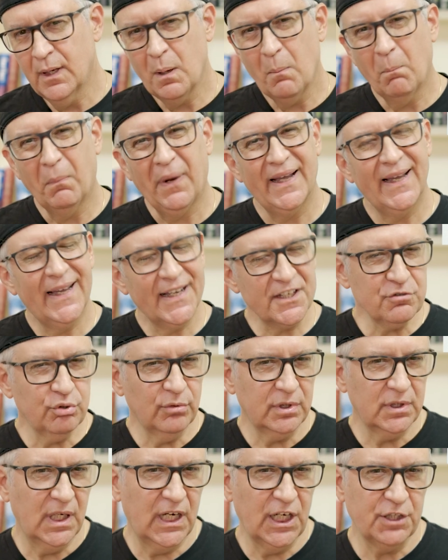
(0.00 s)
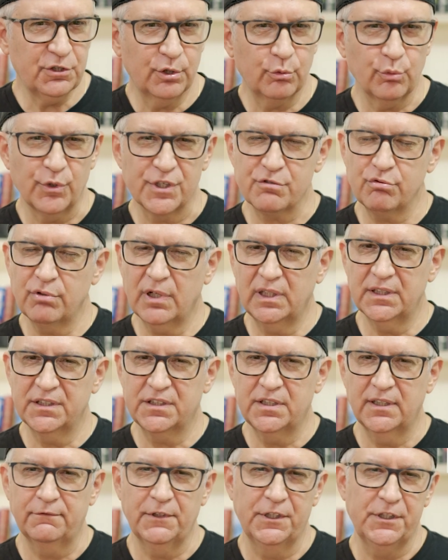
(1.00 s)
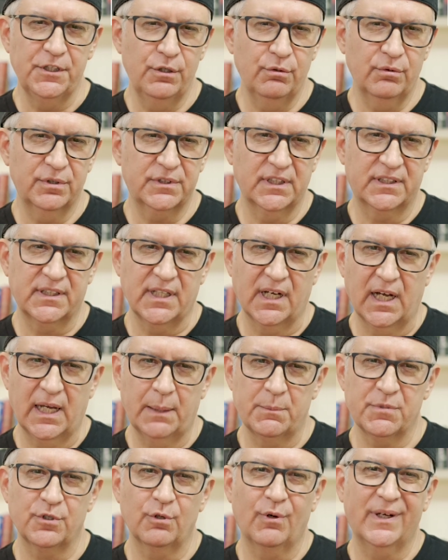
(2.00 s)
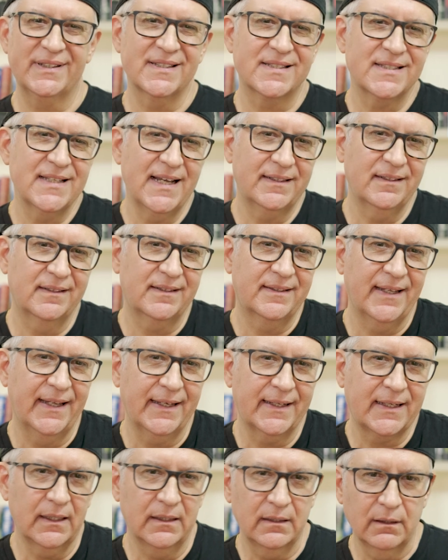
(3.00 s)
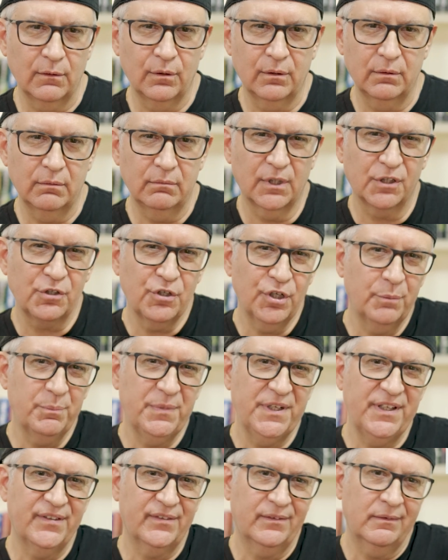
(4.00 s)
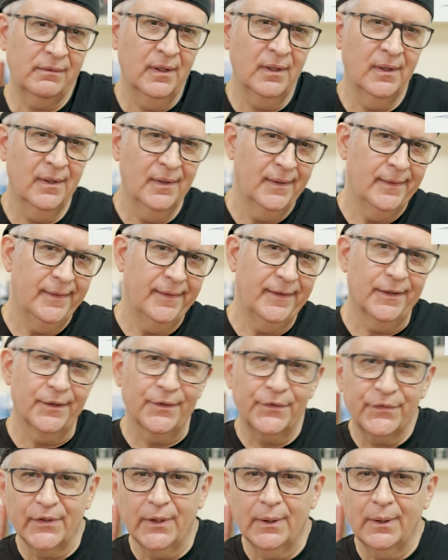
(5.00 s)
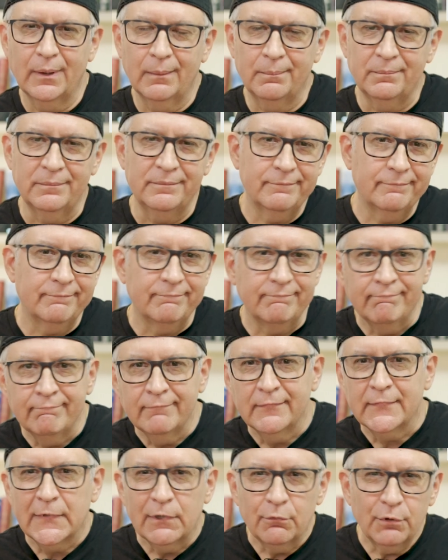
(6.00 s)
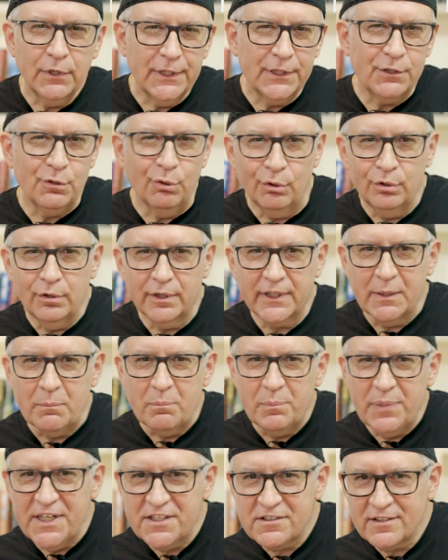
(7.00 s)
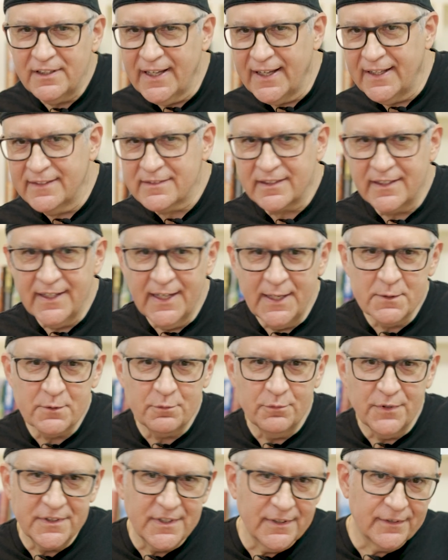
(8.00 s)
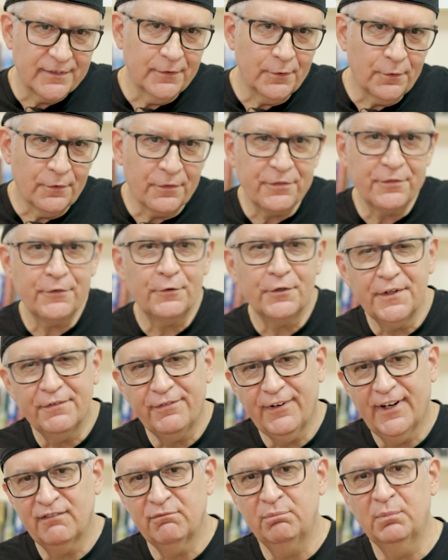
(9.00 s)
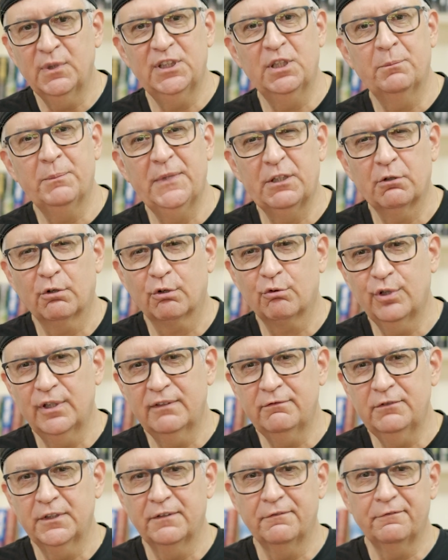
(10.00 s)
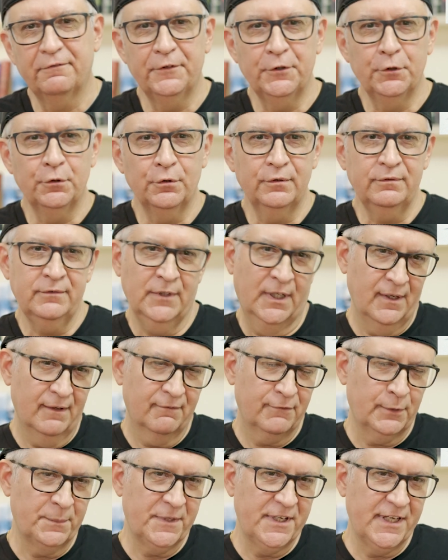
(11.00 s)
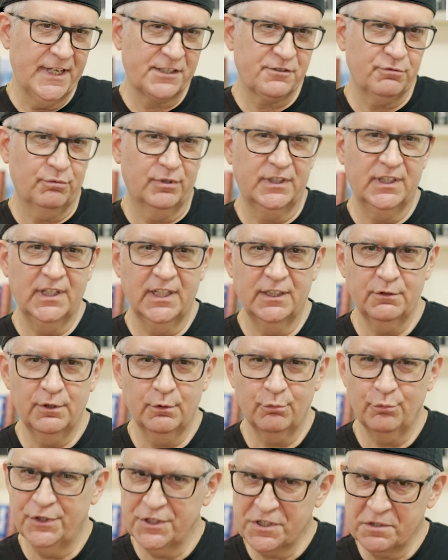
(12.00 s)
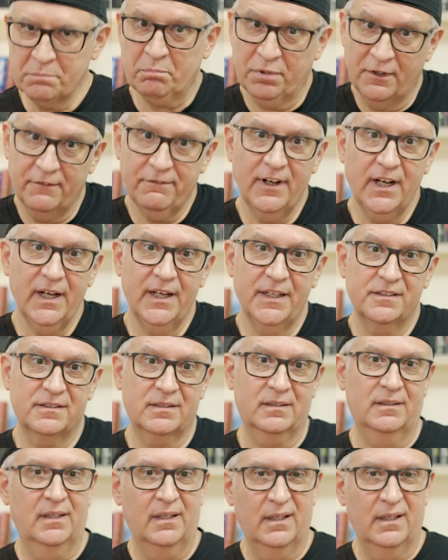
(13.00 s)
My X100 was relatively new at the time, so I decided to take what could be, some really cool looking beach landscapes with this little 35mm equivalent view from the X100, which provides